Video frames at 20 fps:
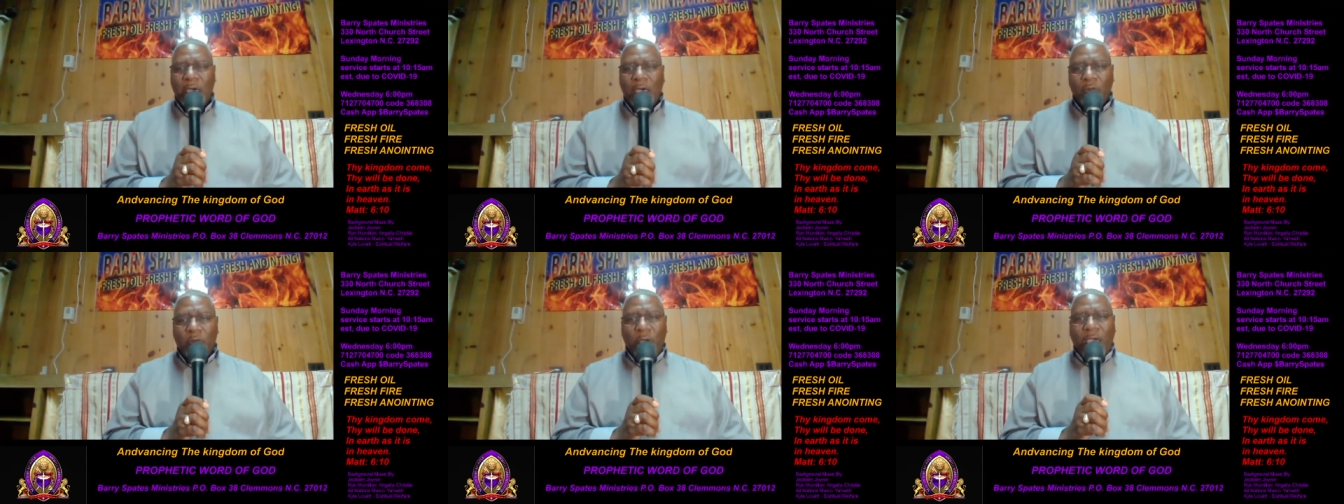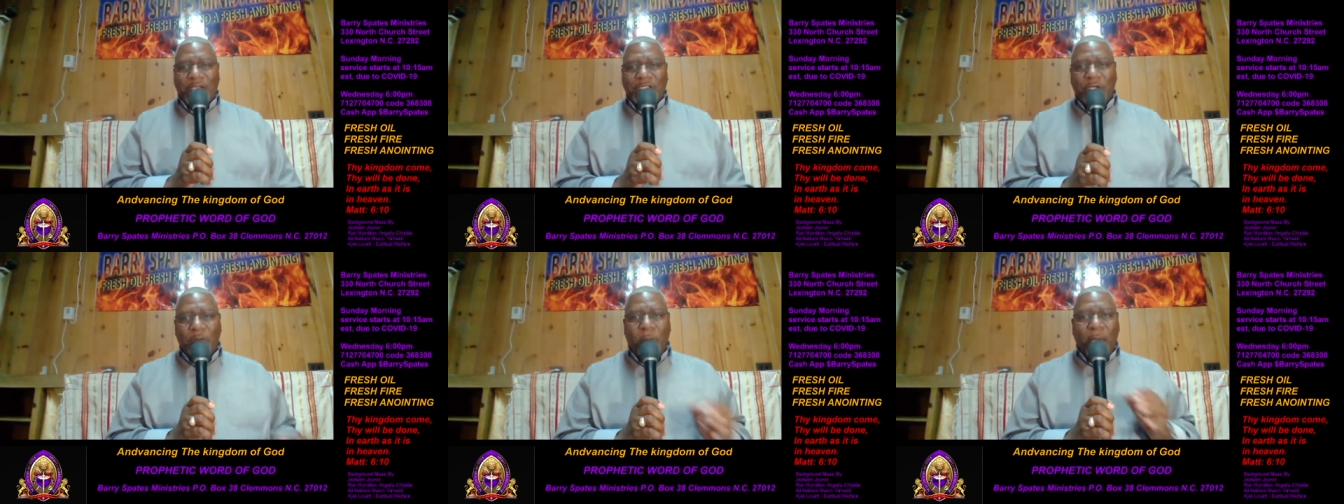We
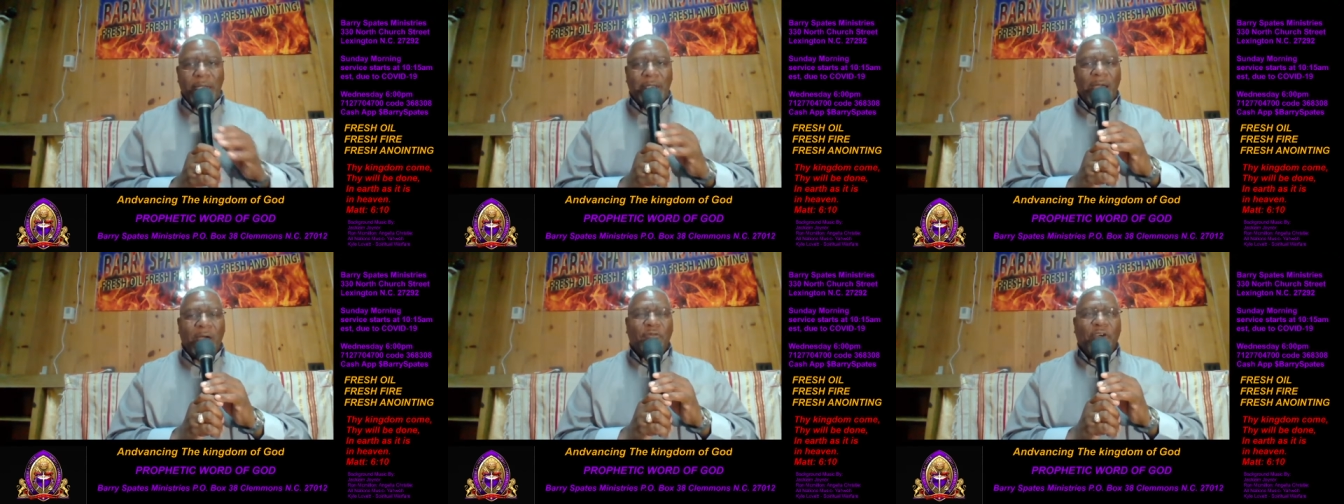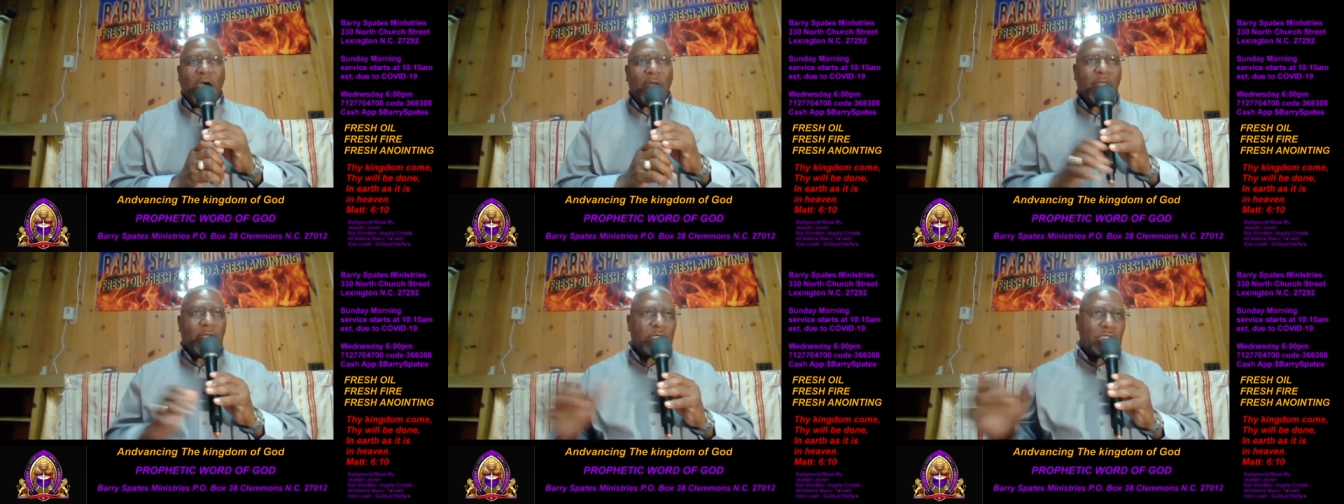ask you right now,
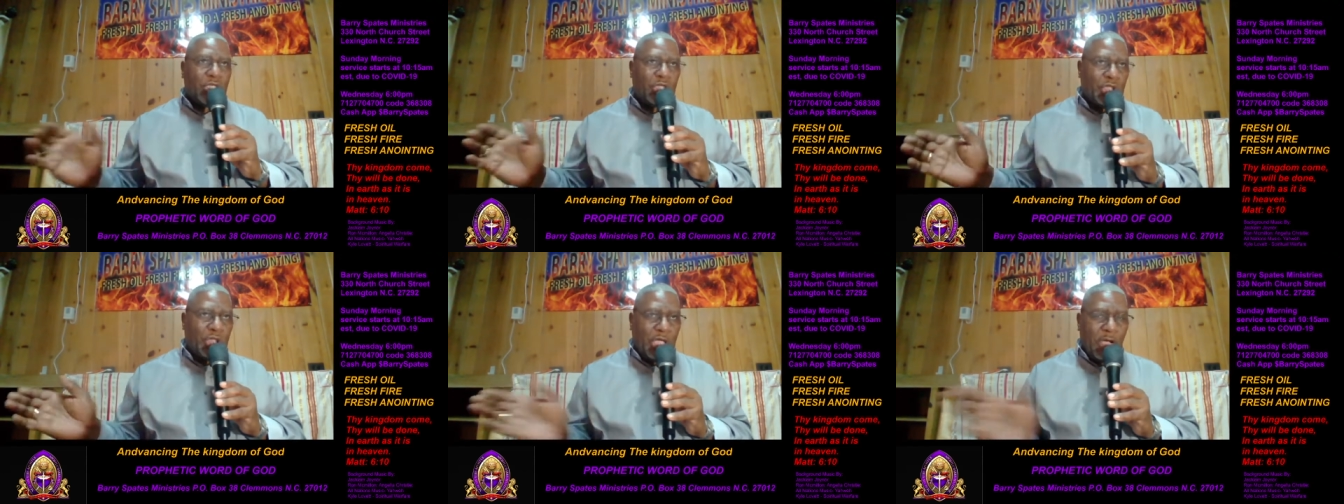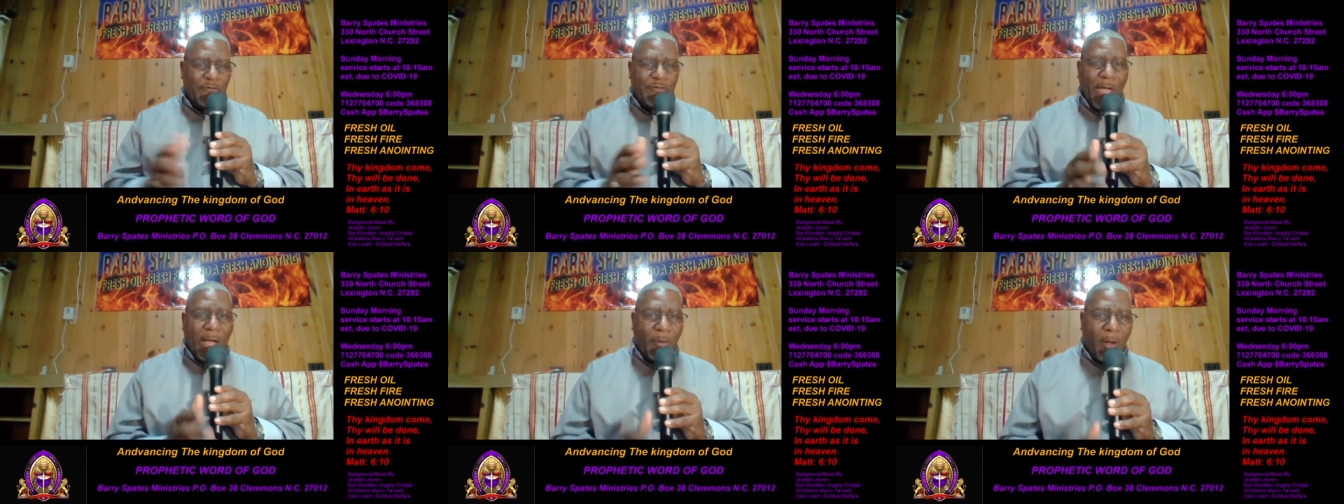Father, to
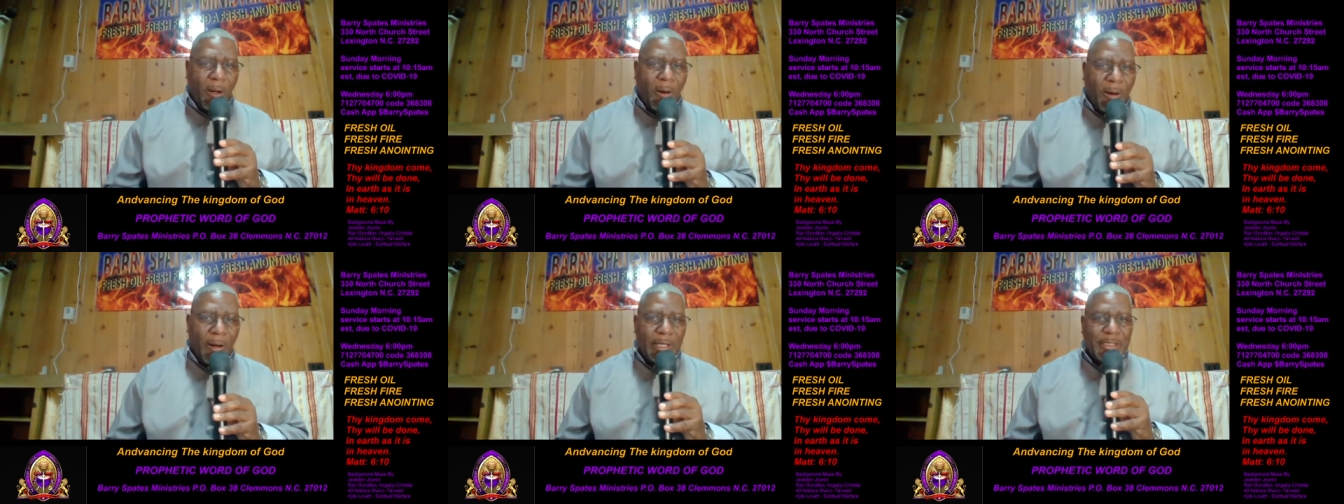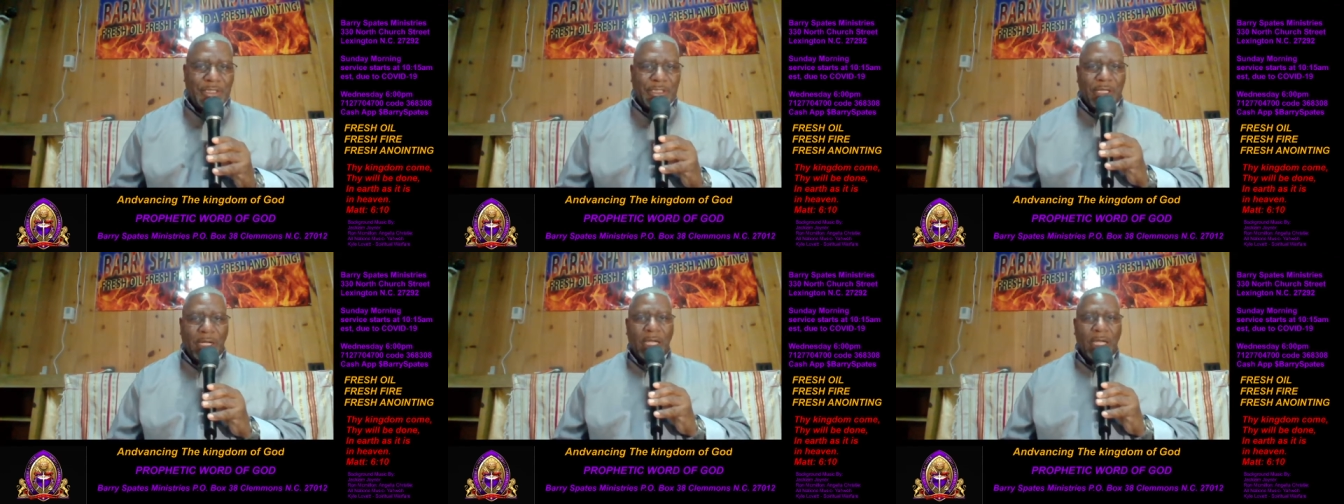shift our hearts,